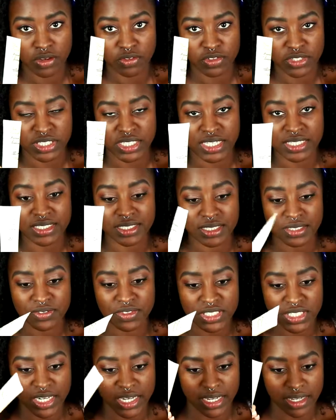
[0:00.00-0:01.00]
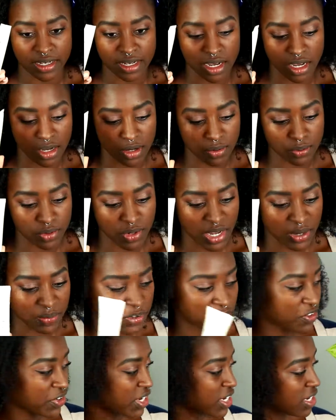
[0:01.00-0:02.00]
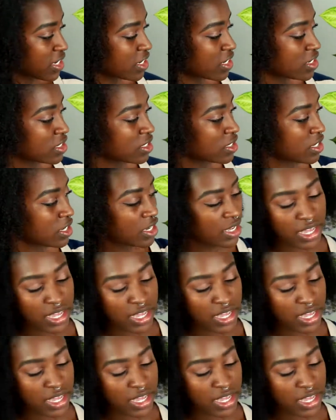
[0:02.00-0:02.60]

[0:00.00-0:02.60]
for Sensitive Skin primer right here.